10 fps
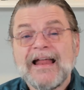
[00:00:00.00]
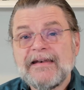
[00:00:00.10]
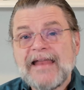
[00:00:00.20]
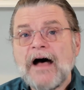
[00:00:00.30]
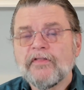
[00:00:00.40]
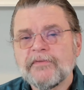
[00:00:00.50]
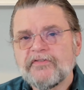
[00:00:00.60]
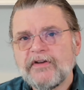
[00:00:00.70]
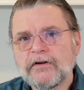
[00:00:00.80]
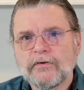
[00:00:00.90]
Now the
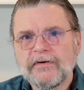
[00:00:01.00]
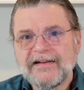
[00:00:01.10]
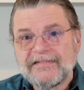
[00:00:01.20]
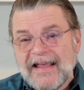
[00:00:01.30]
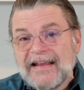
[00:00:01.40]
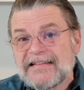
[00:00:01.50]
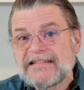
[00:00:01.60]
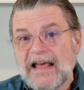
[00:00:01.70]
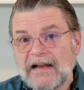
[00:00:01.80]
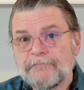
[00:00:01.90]
machine learning data
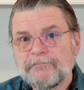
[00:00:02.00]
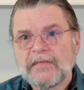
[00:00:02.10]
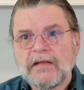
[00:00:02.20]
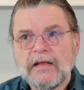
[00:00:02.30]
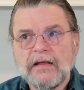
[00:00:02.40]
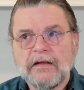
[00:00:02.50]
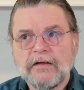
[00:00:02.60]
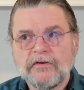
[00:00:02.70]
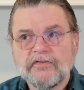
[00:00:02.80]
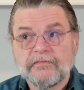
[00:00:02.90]
set
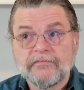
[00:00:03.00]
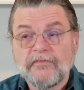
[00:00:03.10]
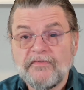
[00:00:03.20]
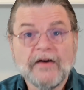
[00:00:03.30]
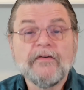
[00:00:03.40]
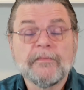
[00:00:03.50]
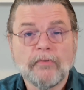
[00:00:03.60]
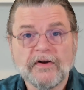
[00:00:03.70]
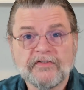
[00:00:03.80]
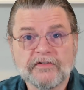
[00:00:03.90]
is very
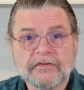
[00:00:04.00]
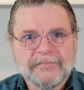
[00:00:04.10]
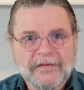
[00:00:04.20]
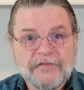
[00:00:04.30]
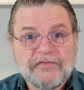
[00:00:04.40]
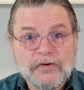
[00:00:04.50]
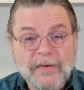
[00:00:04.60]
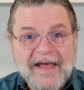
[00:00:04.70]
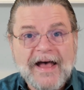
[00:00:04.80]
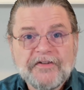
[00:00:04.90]
poisoned. If
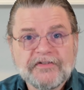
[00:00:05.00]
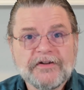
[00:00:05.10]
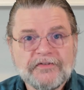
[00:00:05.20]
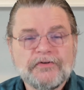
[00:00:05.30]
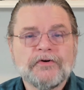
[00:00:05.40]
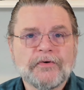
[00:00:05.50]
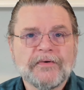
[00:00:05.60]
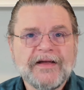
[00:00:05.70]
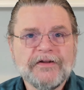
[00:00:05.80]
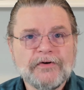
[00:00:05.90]
you ask it to
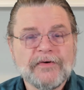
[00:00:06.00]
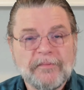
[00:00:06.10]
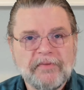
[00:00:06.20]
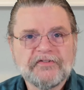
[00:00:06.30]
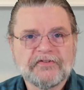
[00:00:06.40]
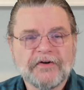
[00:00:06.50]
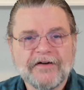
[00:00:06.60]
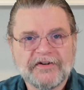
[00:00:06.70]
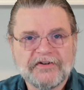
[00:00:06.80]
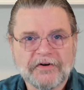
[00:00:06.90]
create you a picture
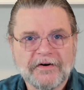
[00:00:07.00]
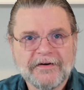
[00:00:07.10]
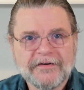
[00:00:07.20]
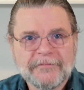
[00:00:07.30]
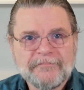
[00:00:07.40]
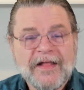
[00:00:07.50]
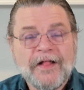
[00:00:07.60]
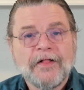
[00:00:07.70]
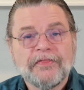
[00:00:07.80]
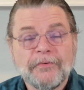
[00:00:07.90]
of a dog,
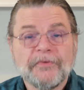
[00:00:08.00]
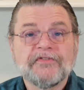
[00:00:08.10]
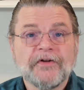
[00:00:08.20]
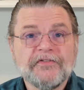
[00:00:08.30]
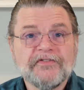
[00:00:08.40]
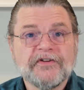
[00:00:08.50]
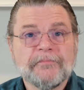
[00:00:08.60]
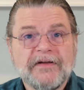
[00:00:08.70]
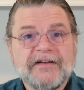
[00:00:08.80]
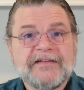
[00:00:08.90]
the results
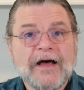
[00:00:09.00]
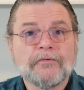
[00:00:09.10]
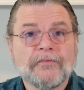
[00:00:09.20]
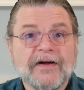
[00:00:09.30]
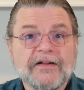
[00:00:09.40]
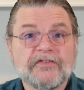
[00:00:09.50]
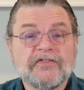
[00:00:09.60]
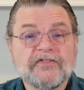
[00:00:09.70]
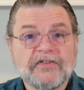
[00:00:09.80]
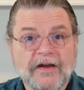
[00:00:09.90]
could be downright
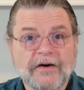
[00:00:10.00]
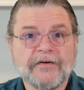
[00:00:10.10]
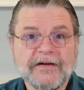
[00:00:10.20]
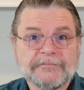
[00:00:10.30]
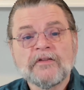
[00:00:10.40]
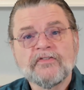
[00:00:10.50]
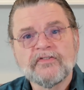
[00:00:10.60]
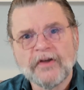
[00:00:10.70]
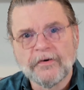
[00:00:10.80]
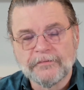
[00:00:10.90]
scary.
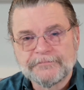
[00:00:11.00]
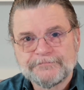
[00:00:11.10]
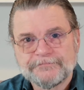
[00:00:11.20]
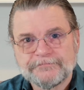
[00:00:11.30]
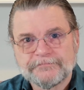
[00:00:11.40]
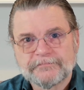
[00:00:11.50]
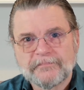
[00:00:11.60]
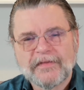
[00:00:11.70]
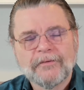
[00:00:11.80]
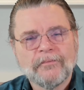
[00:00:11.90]
So,
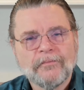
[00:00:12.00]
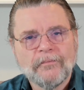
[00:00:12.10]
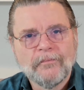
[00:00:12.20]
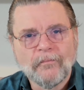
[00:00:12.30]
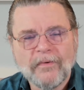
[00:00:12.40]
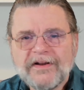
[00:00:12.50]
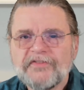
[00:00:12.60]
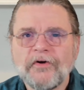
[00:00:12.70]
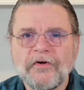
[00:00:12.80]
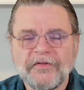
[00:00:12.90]
what
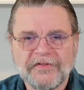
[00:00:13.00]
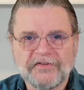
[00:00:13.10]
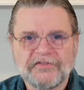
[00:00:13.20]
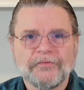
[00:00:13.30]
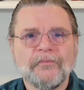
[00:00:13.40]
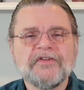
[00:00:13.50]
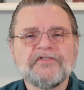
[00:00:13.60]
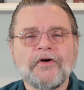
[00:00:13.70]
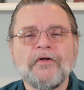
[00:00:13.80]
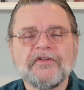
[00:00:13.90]
is all this? What
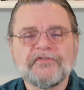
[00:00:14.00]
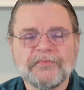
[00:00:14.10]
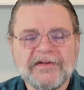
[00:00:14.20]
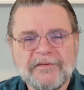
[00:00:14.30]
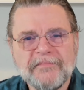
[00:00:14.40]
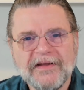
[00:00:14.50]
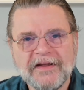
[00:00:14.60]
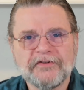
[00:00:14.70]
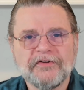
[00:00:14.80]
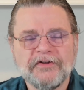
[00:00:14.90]
does all this really
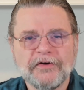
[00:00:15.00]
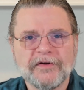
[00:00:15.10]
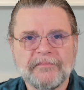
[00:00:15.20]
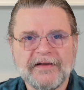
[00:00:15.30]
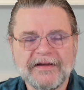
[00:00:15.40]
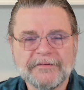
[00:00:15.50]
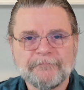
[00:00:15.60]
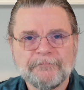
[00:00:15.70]
mean to you and me?